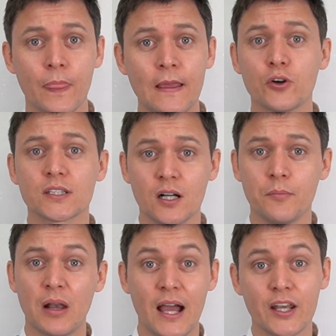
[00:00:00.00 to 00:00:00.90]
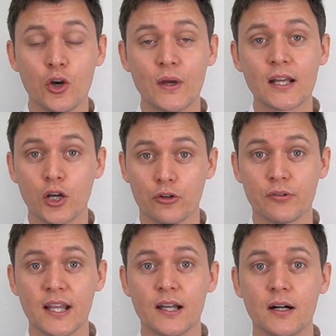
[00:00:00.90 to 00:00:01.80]
For example, I know in
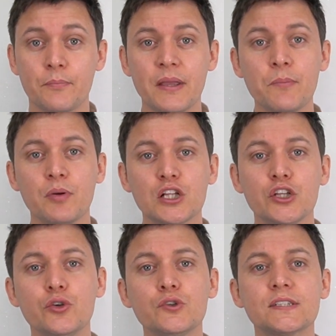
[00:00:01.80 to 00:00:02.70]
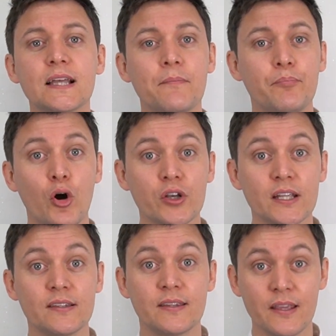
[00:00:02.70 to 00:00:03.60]
Korea, people use their
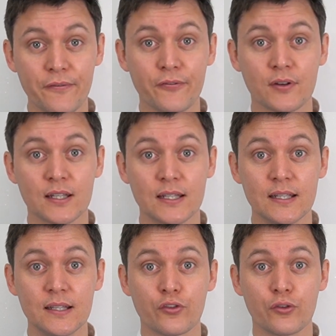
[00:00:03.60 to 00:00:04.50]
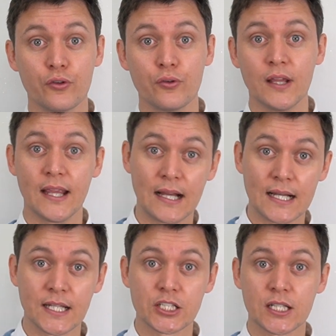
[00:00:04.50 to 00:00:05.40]
body differently to
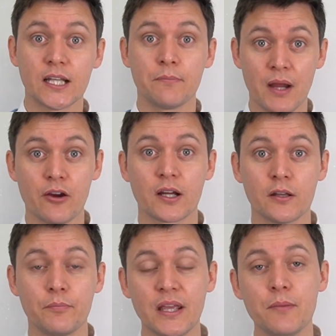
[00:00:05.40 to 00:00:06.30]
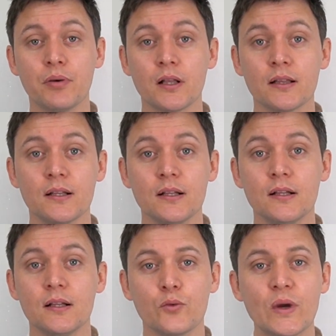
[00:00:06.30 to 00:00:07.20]
English and American people.
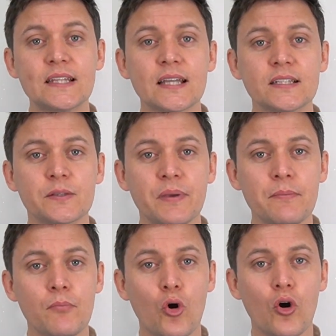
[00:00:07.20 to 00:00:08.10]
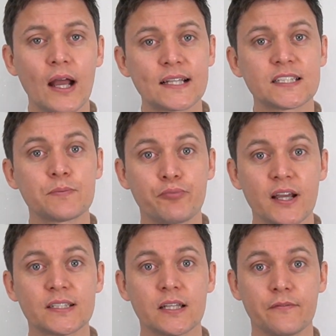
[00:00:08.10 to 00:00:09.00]
We tend to be more
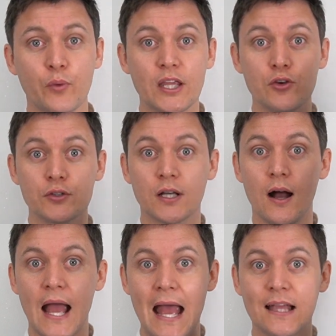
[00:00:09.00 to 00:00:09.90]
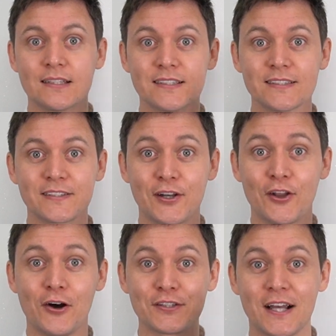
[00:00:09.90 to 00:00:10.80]
expressive. We use our hands a
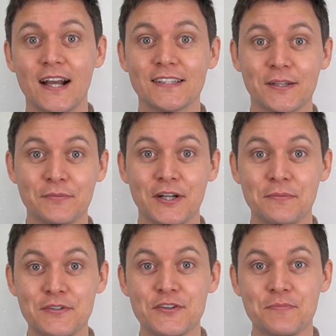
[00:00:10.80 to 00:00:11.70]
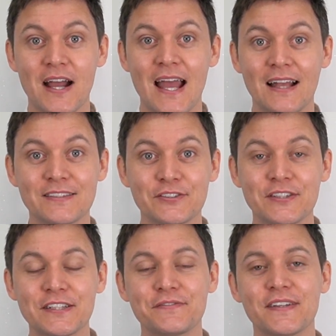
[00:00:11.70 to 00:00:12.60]
lot. I sometimes use my hands
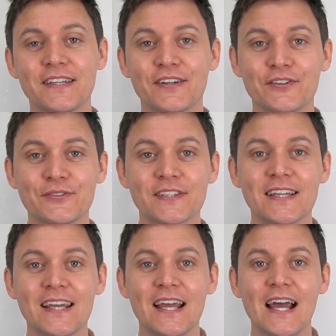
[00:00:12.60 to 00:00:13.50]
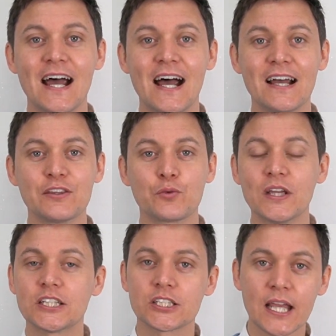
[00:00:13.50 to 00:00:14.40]
on these videos. And
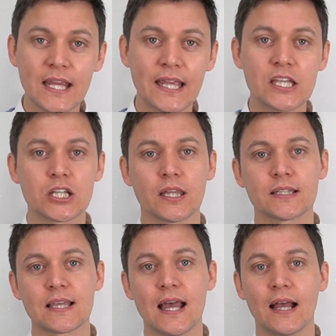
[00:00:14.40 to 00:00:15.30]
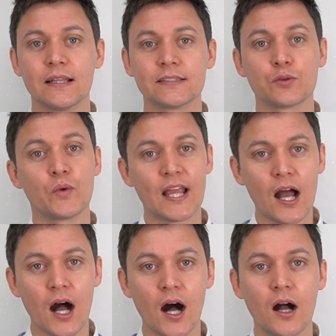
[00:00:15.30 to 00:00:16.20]
we shake each other's hands and we
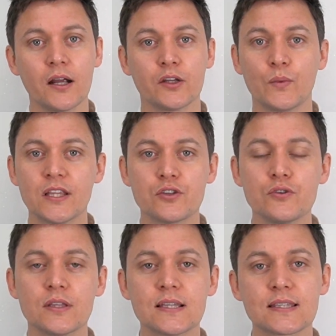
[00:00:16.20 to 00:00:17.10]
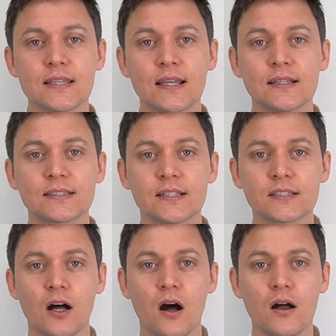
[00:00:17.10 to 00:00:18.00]
hug and we do these things that
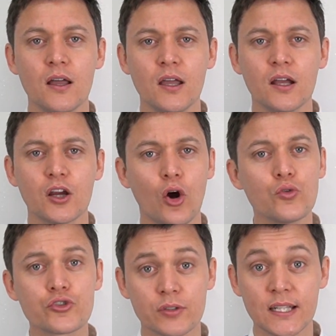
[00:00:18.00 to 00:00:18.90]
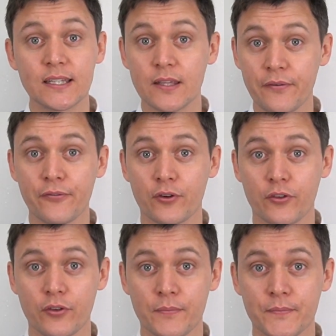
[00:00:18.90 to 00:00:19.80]
are culturally
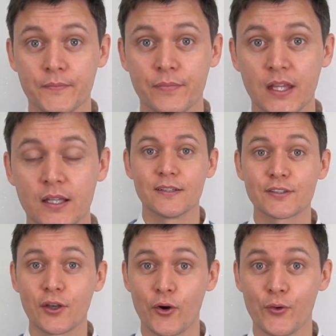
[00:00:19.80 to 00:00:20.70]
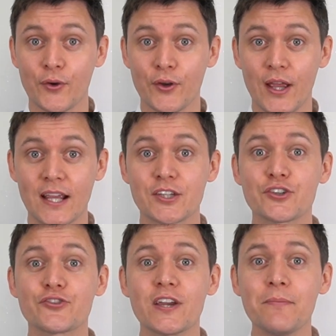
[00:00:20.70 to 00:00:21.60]
different. So,
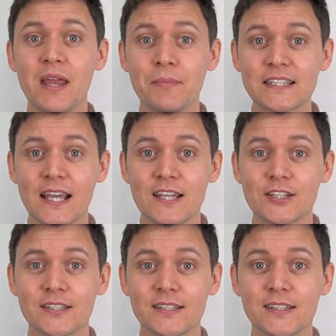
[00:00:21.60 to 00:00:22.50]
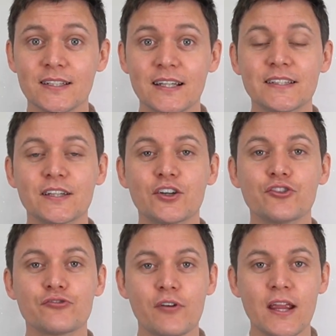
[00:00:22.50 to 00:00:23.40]
extreme imitation is a
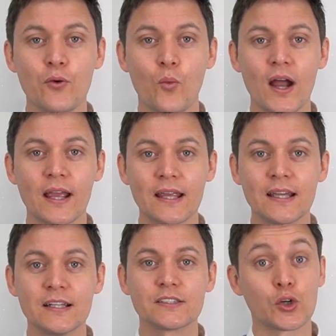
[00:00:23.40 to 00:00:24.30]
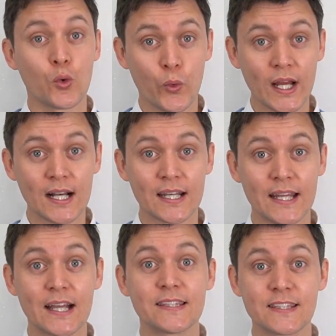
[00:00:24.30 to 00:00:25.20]
great way to
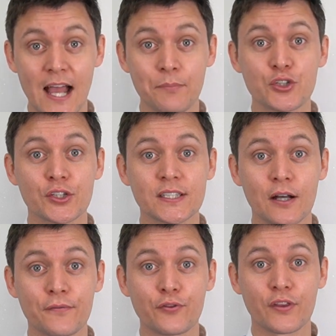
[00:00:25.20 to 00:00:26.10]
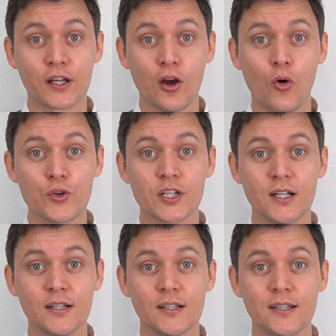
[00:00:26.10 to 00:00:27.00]
quickly adapt yourself to the
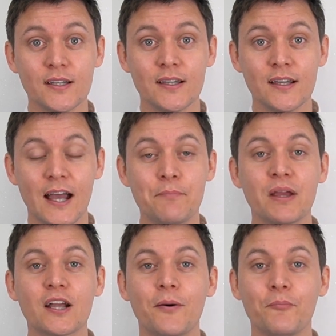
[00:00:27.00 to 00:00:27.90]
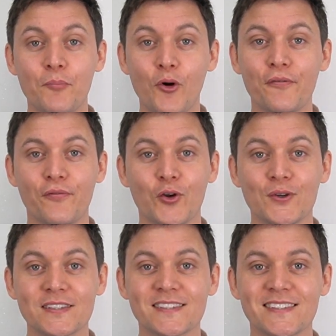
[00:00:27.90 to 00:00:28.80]
culture and become more
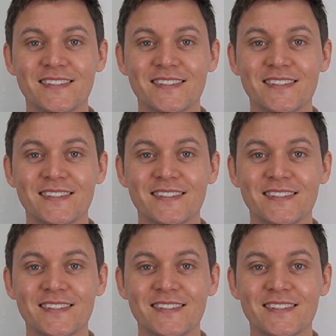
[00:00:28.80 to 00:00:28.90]
fluent.